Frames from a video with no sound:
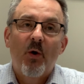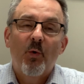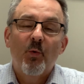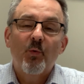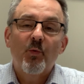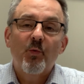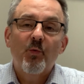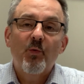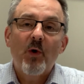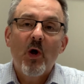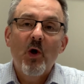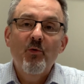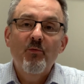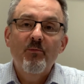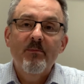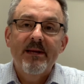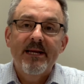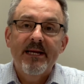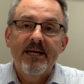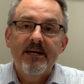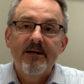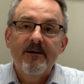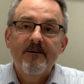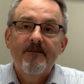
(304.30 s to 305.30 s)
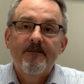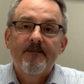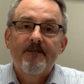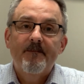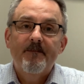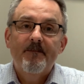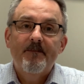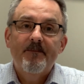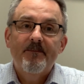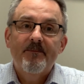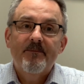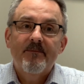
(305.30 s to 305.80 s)
Roman
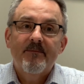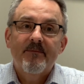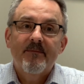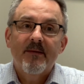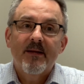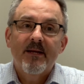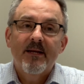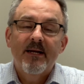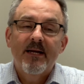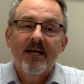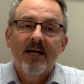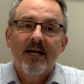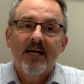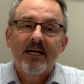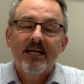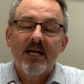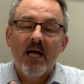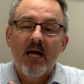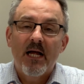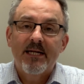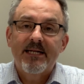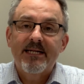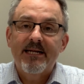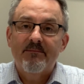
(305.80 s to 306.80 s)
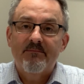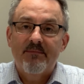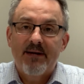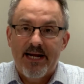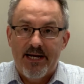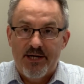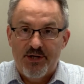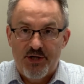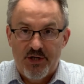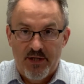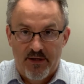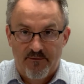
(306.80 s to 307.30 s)

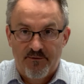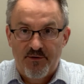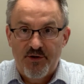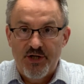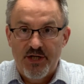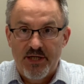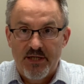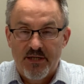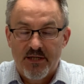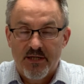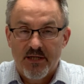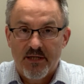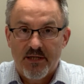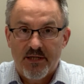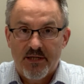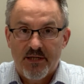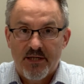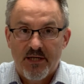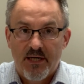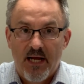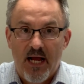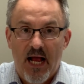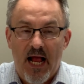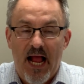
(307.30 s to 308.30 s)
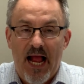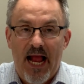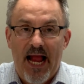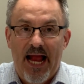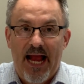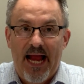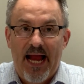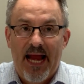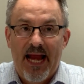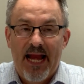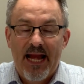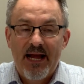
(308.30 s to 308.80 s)
condemnation of Jesus
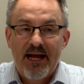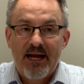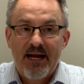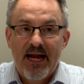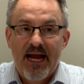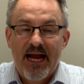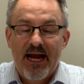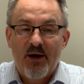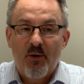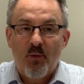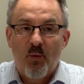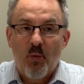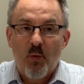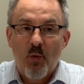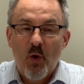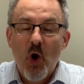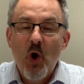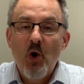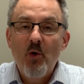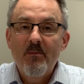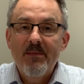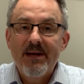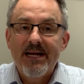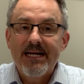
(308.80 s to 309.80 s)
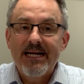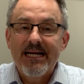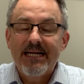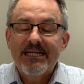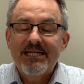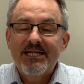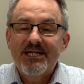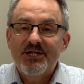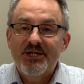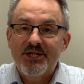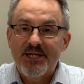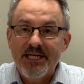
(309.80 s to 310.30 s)
and Roman
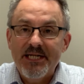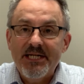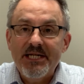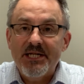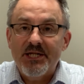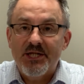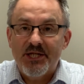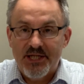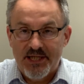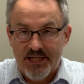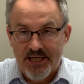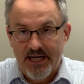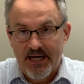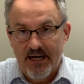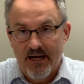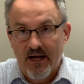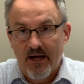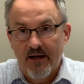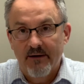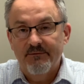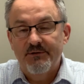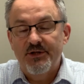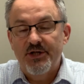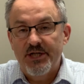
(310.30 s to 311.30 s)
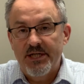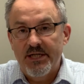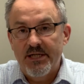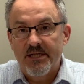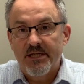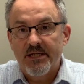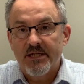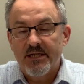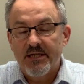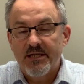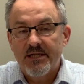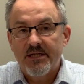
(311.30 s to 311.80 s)
sentencing of
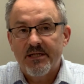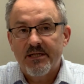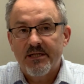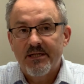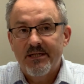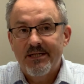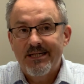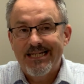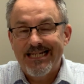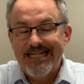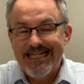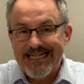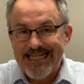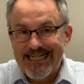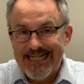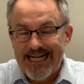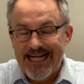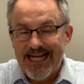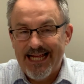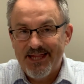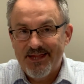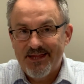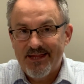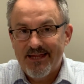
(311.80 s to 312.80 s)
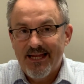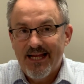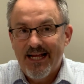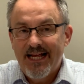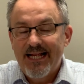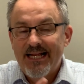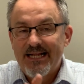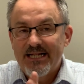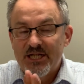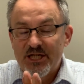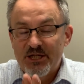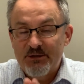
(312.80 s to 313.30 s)
Jesus to death,
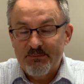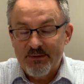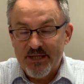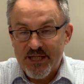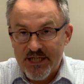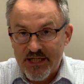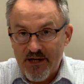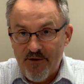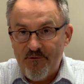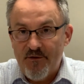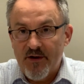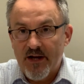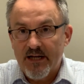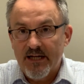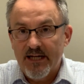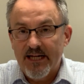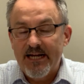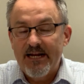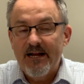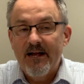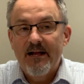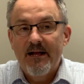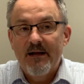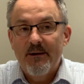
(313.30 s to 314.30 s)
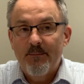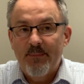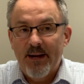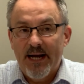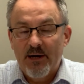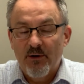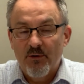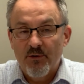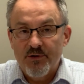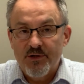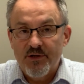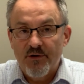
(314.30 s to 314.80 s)
specifically by
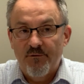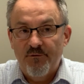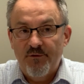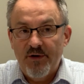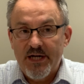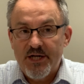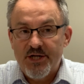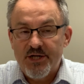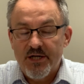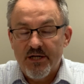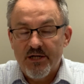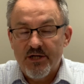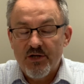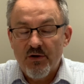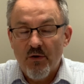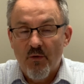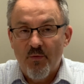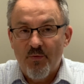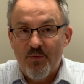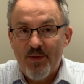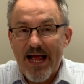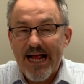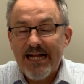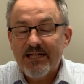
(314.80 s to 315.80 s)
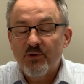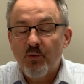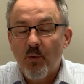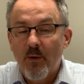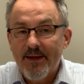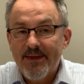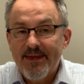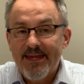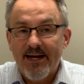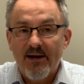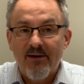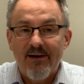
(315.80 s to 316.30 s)
crucifixion. So that's
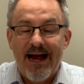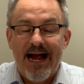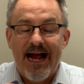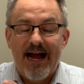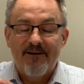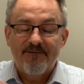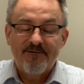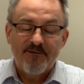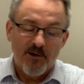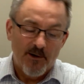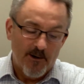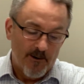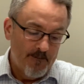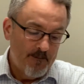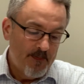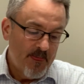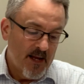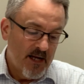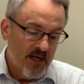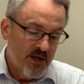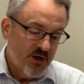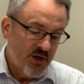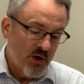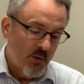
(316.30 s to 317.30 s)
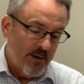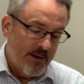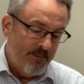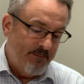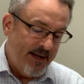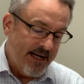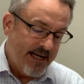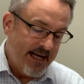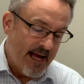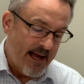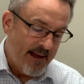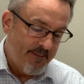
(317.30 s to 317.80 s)
what they're after. So we
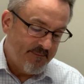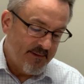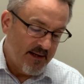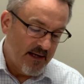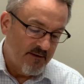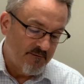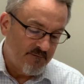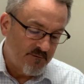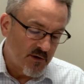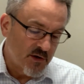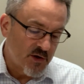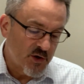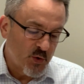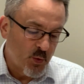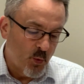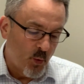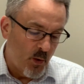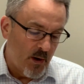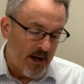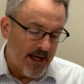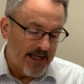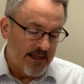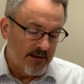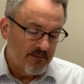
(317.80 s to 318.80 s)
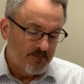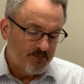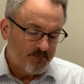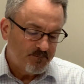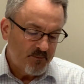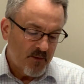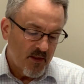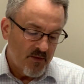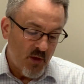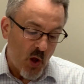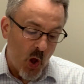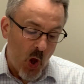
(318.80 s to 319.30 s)
pick up in verse 1.
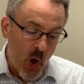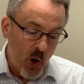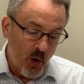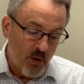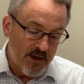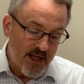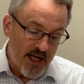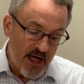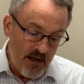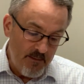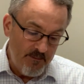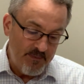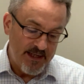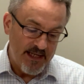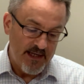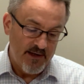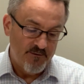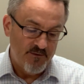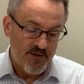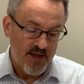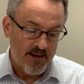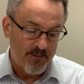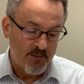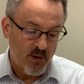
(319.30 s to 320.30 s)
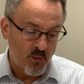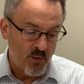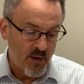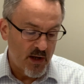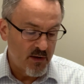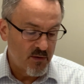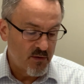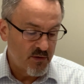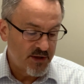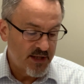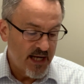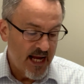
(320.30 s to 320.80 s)
The whole company of them
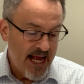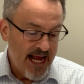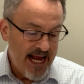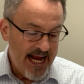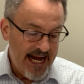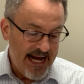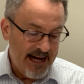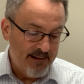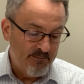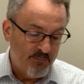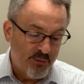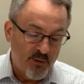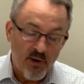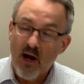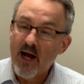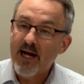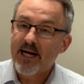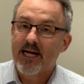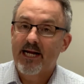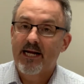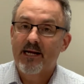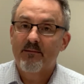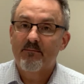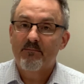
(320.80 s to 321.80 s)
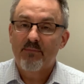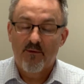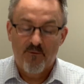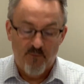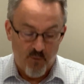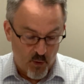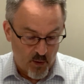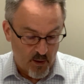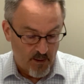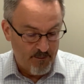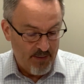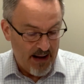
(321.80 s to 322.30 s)
arose and brought him
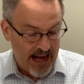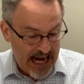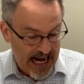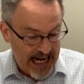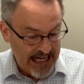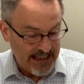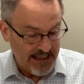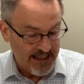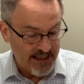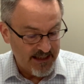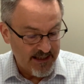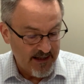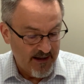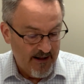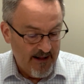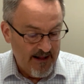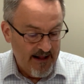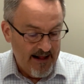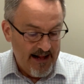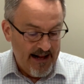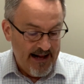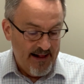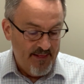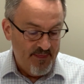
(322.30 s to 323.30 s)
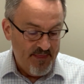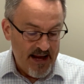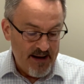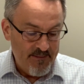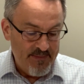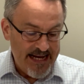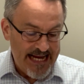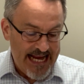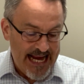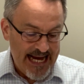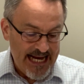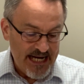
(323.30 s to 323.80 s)
before Pilate, and they
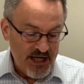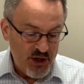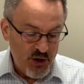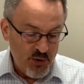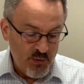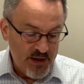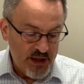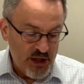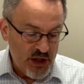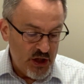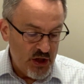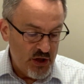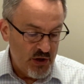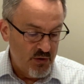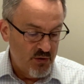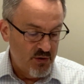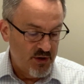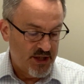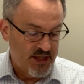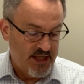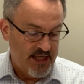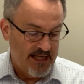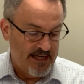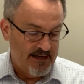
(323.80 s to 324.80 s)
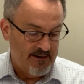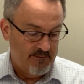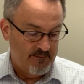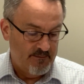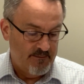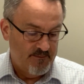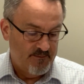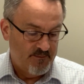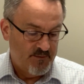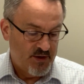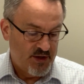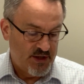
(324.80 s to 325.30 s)
began to accuse
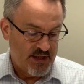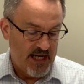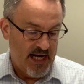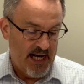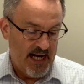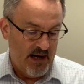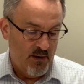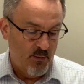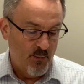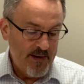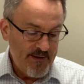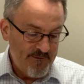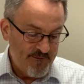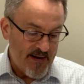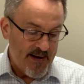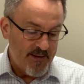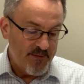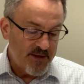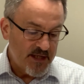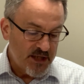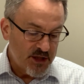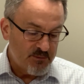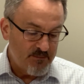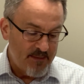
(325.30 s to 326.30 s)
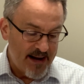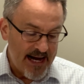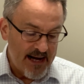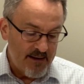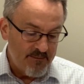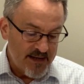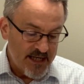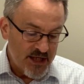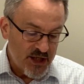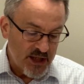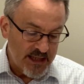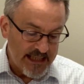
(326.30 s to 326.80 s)
him, saying, "We found this man
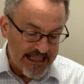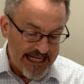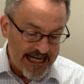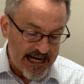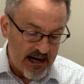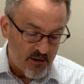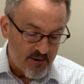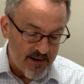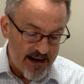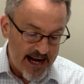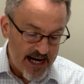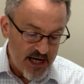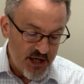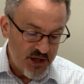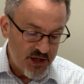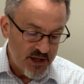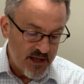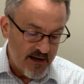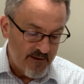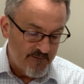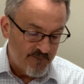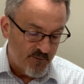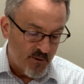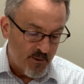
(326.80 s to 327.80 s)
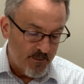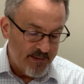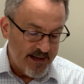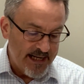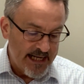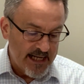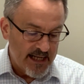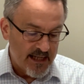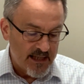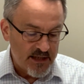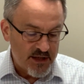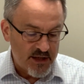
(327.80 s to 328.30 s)
misleading our nation and
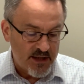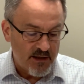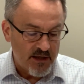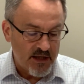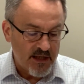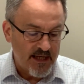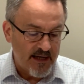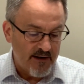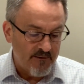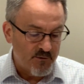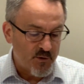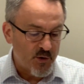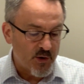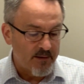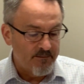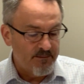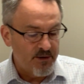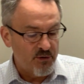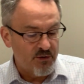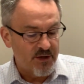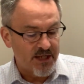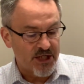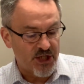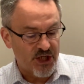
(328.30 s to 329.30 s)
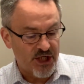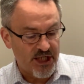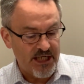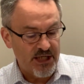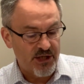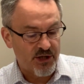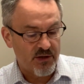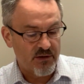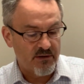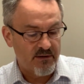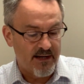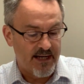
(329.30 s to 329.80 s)
forbidding us to give tribute to
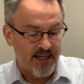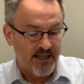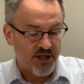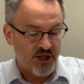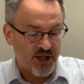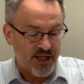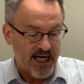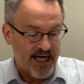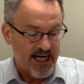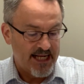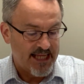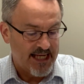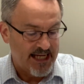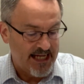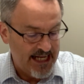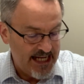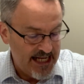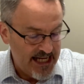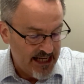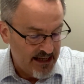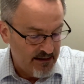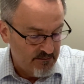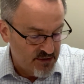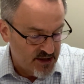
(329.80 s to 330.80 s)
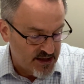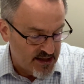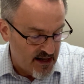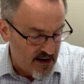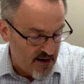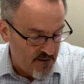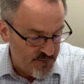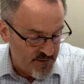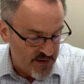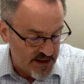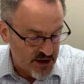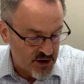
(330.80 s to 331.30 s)
Caesar, and saying that he
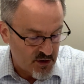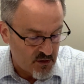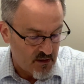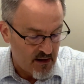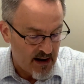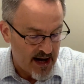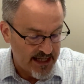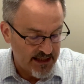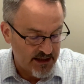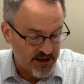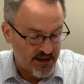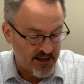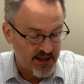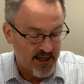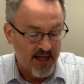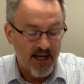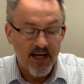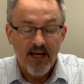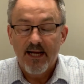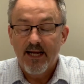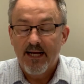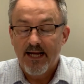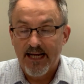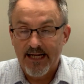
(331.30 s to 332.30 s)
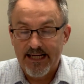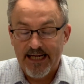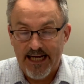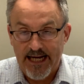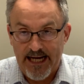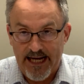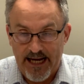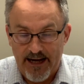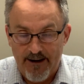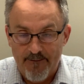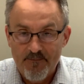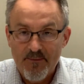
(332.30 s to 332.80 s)
himself is Christ, a
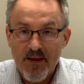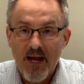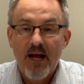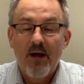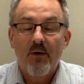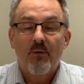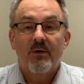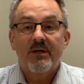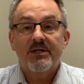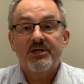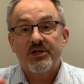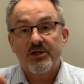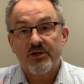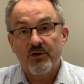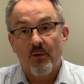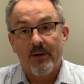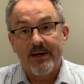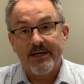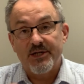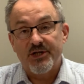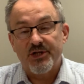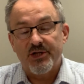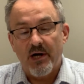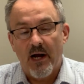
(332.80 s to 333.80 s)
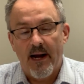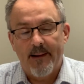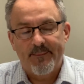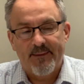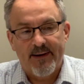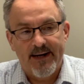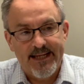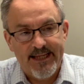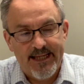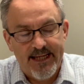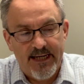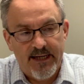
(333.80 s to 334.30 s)
king." Well, let's just go ahead and stop
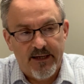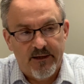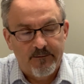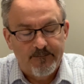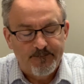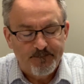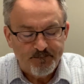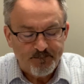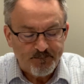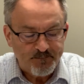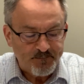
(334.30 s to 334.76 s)
right there.